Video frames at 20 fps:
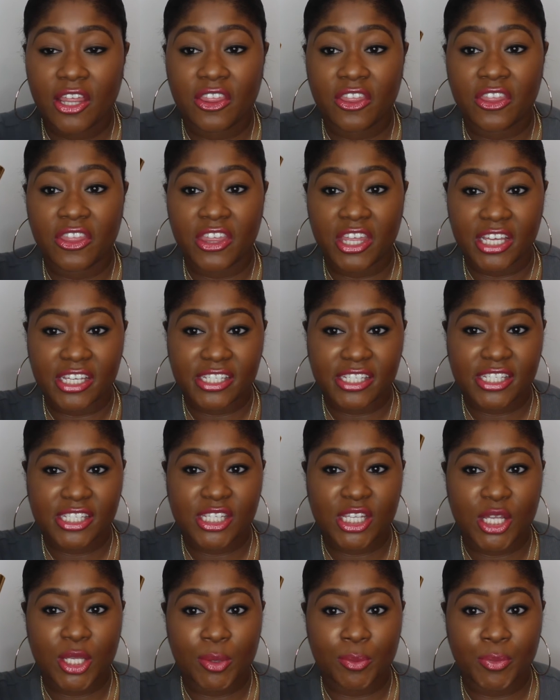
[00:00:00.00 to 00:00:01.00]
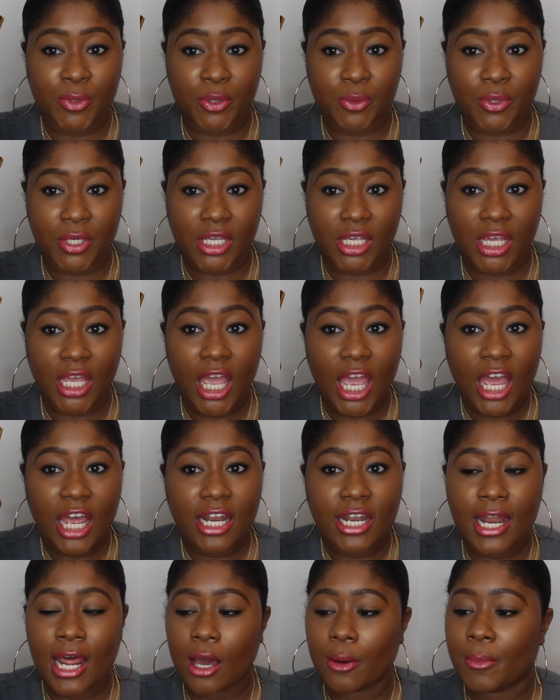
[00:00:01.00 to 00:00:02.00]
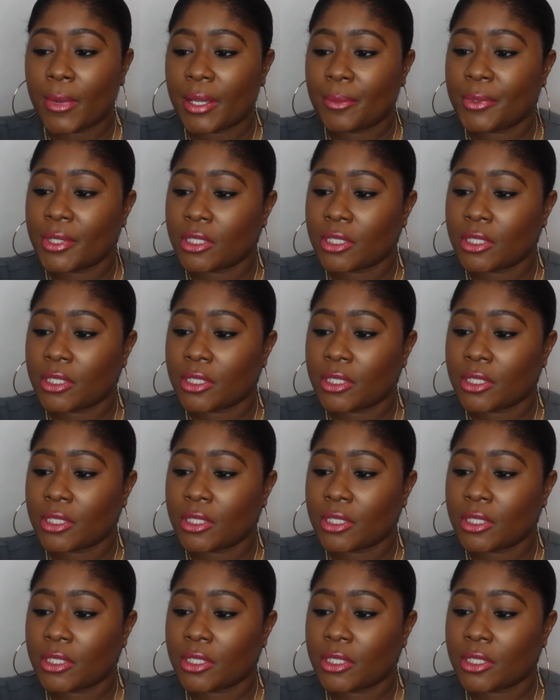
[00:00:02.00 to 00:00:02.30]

this beauty now it might